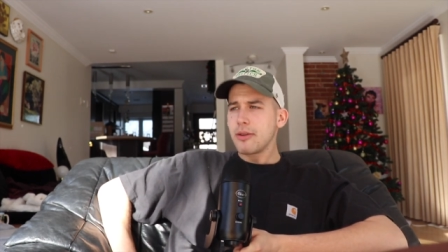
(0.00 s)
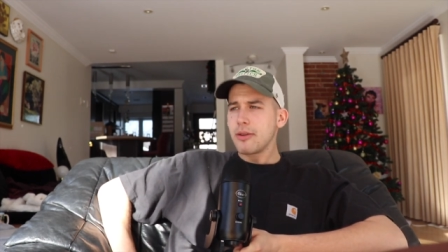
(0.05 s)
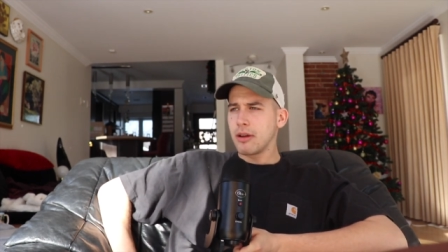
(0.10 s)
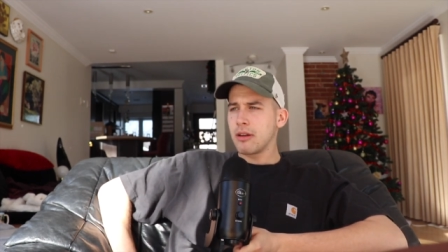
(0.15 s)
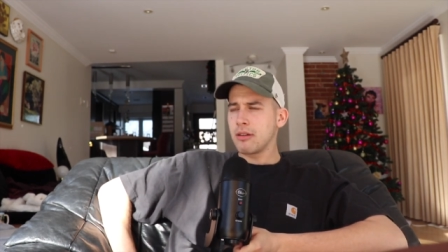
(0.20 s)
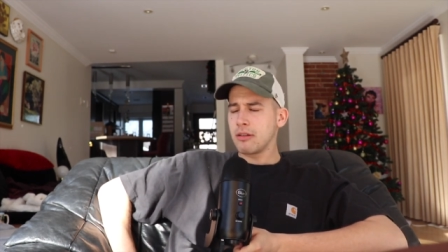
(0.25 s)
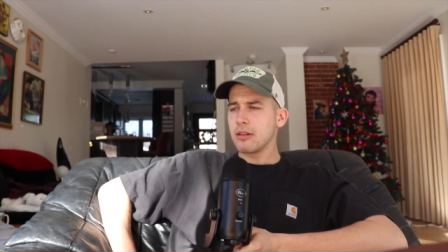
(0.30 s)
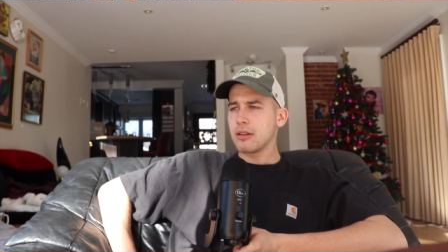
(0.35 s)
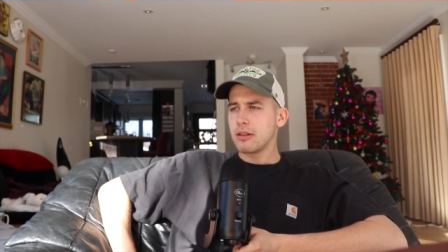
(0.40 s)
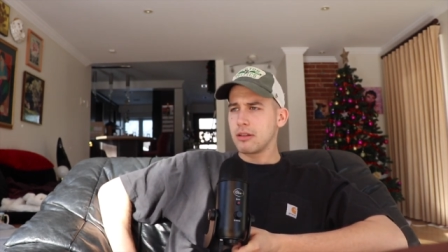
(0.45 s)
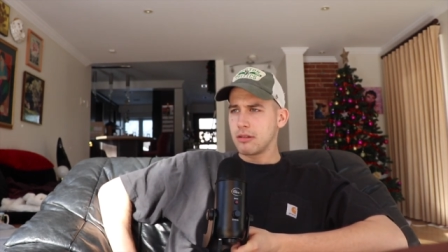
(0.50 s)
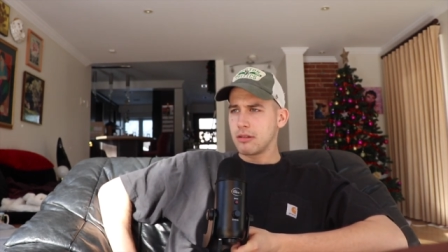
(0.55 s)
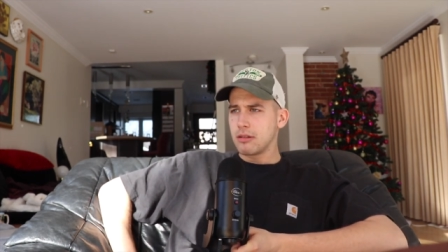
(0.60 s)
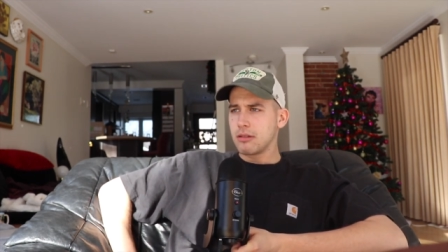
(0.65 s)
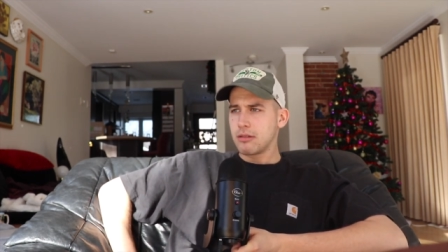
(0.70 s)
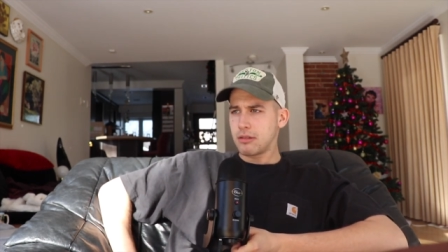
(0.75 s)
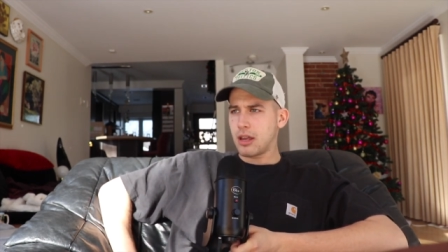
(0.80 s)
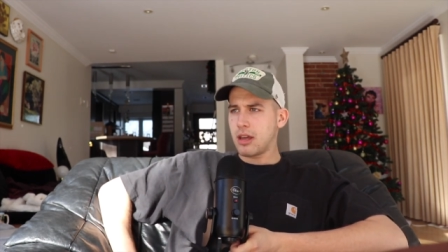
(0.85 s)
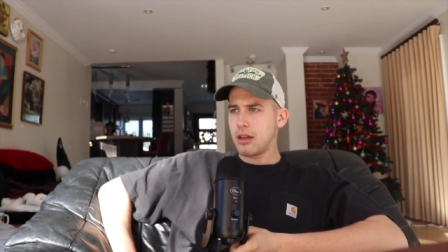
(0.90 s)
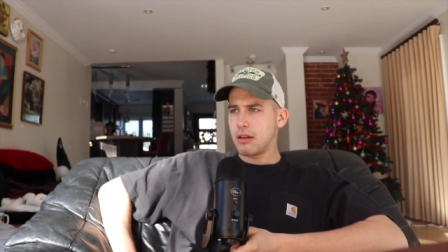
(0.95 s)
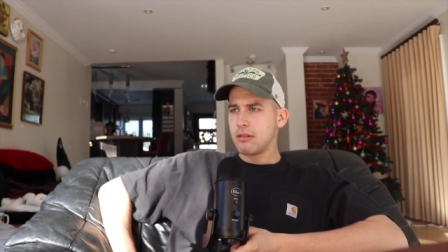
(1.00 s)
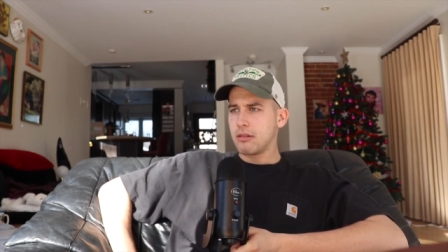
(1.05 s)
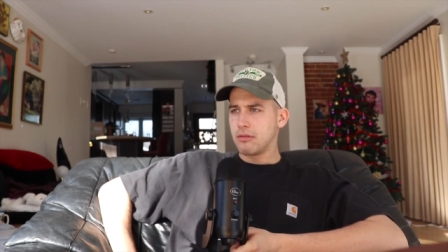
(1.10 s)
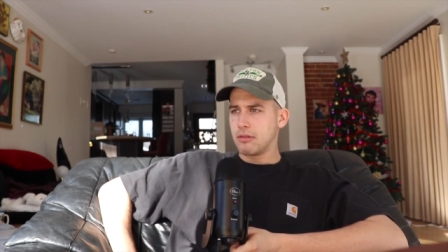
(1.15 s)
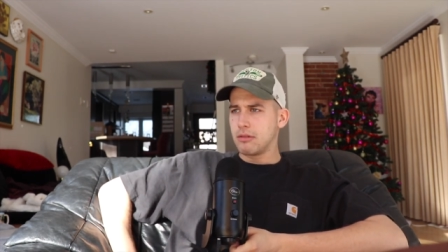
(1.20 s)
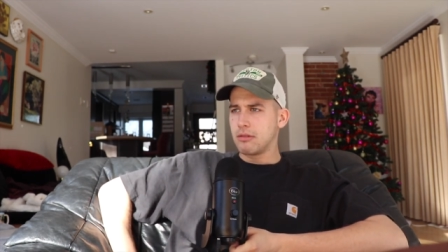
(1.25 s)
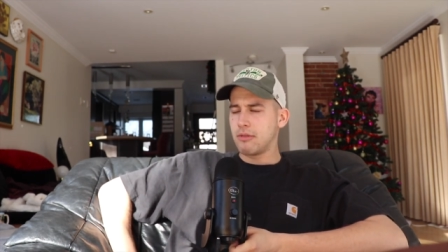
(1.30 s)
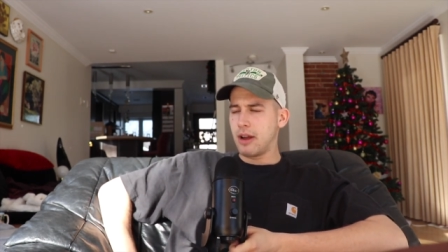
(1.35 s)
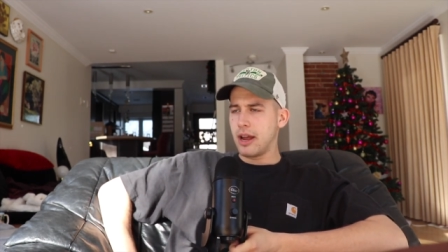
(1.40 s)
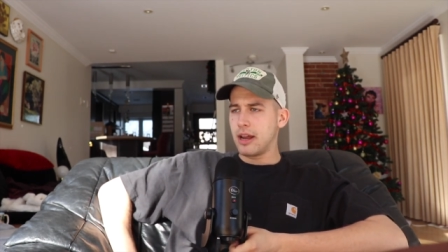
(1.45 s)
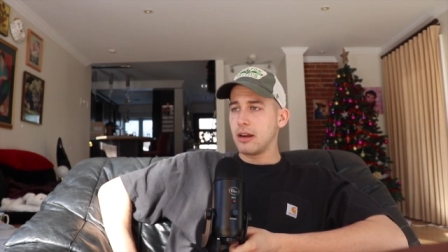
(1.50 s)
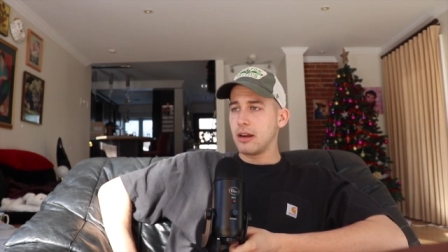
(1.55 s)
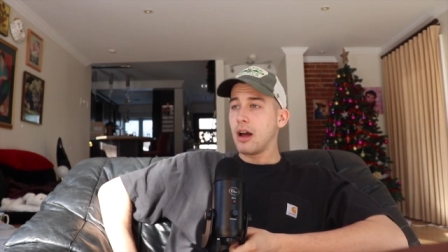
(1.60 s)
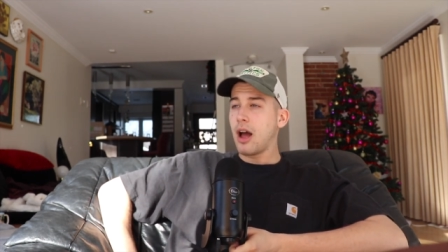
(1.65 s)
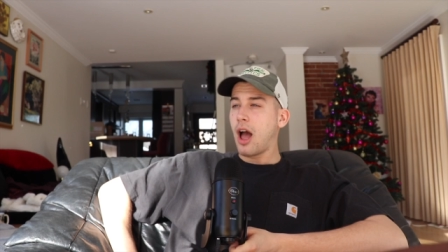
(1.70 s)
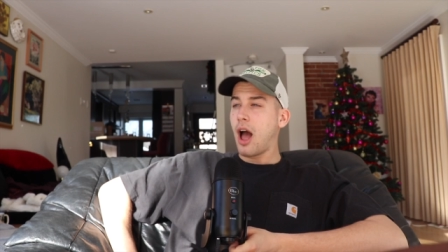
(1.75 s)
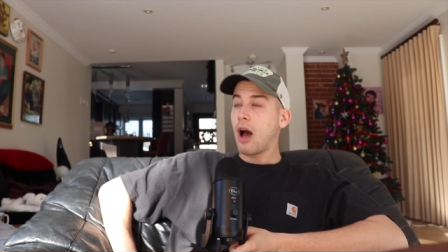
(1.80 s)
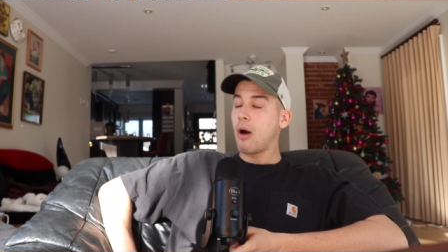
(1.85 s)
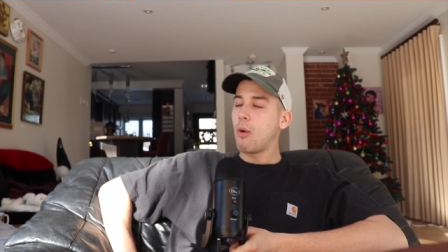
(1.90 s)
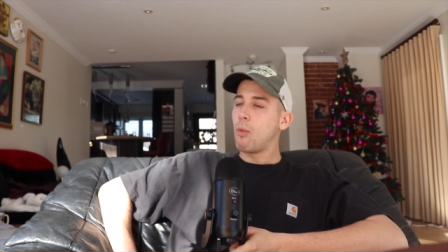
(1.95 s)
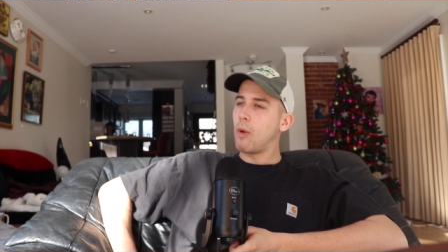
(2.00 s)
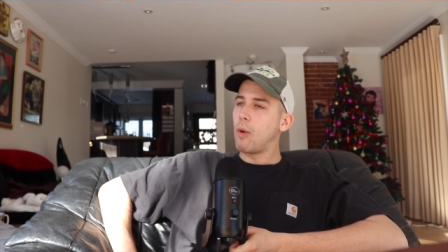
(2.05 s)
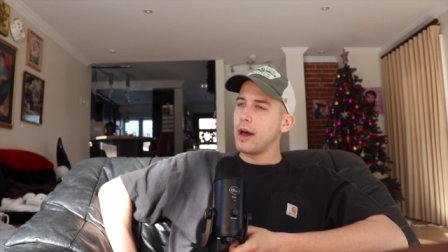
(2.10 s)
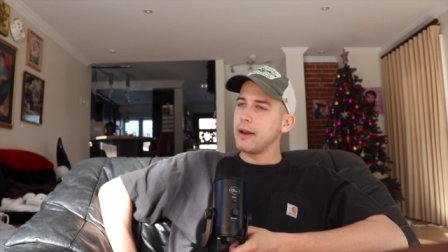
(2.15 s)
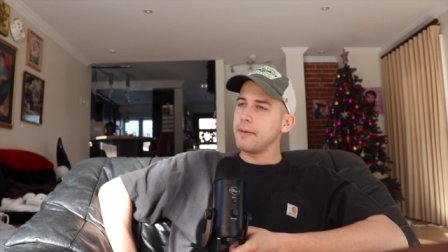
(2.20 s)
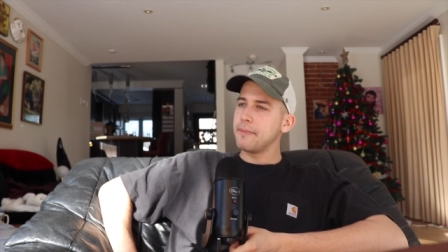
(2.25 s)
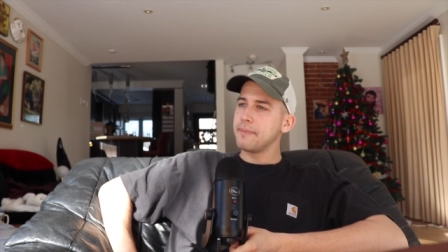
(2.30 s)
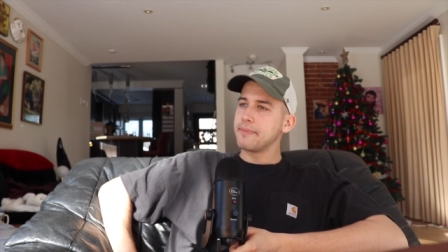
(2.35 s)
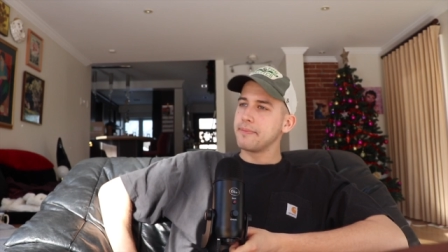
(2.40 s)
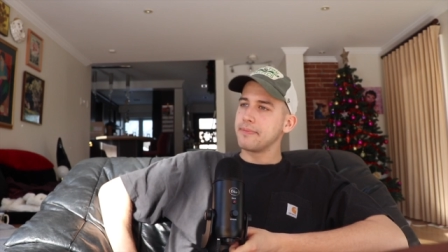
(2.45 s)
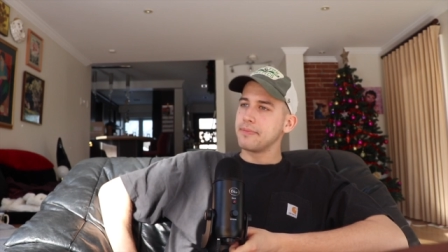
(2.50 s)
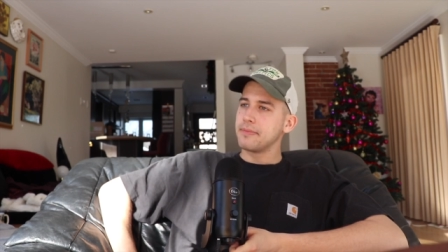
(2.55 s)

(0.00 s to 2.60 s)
Mm-hmm. Yeah. Right. What?